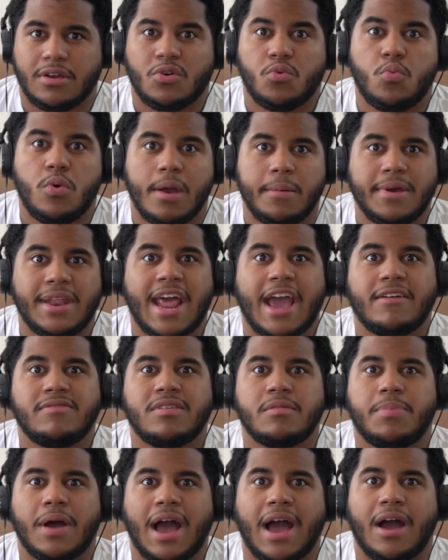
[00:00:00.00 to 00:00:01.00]
women have
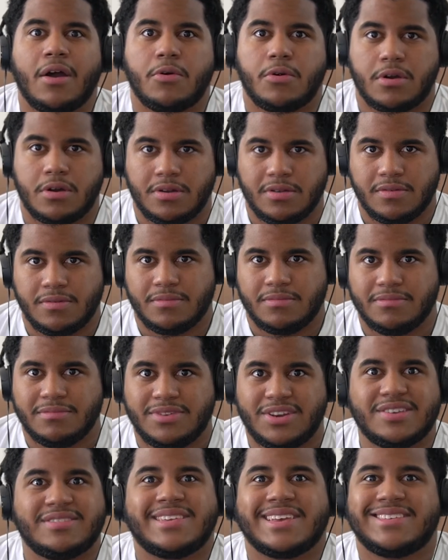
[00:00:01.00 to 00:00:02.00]
the power.
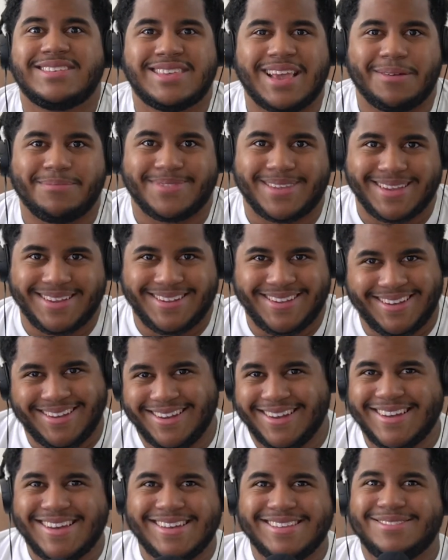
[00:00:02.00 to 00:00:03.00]
Just accept it.
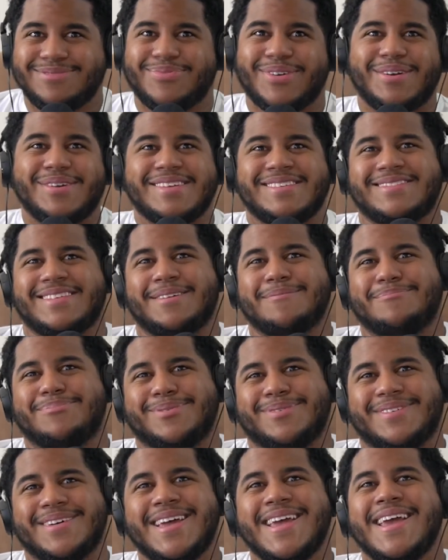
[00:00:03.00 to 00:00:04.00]
It's very
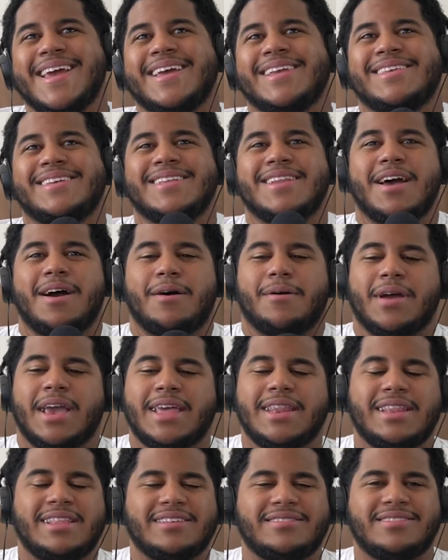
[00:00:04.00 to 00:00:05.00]
simple,
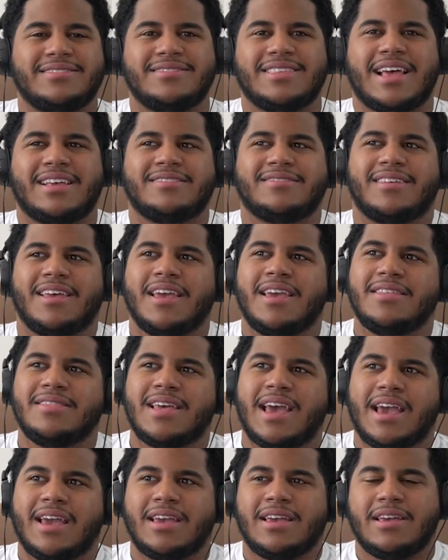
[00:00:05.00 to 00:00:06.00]
and this is not saying
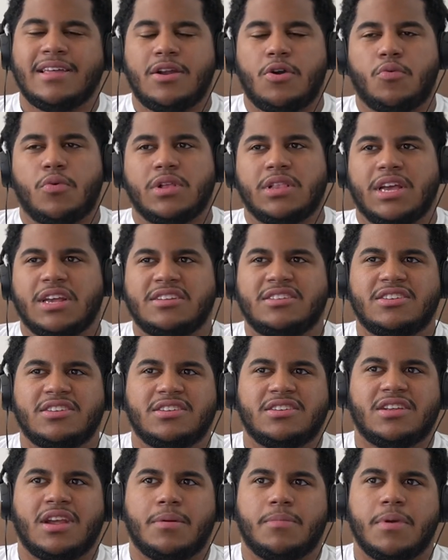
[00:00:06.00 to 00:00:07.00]
that in a
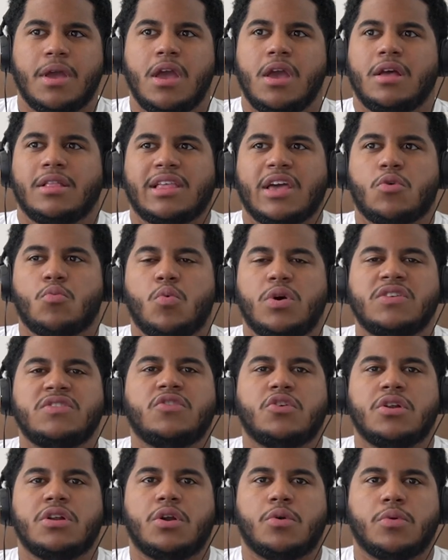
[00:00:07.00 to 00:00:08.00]
relationship, like once
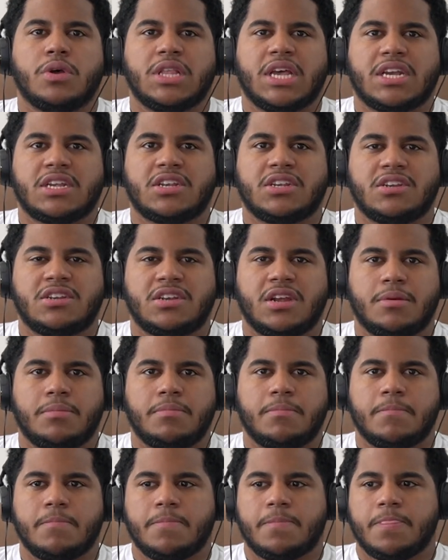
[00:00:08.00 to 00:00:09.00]
you're in a
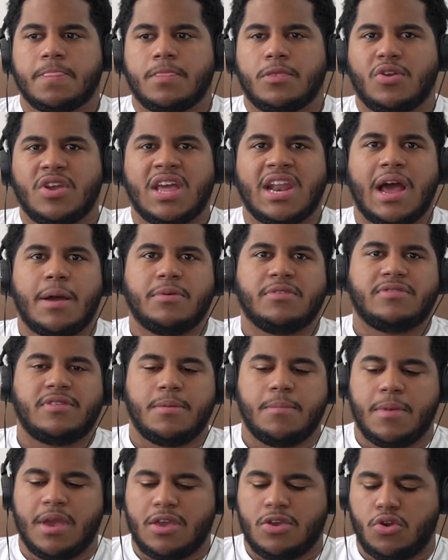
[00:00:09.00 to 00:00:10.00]
relationship, you can
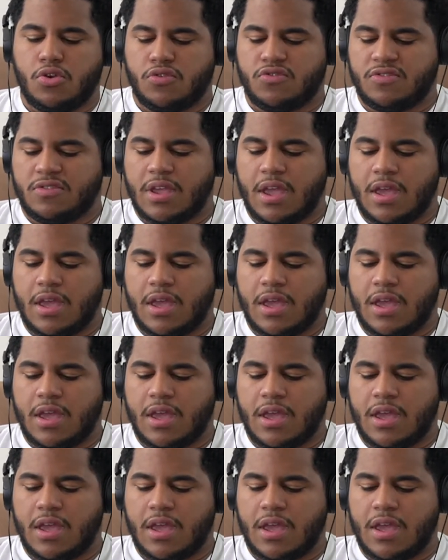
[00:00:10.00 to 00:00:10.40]
obviously make your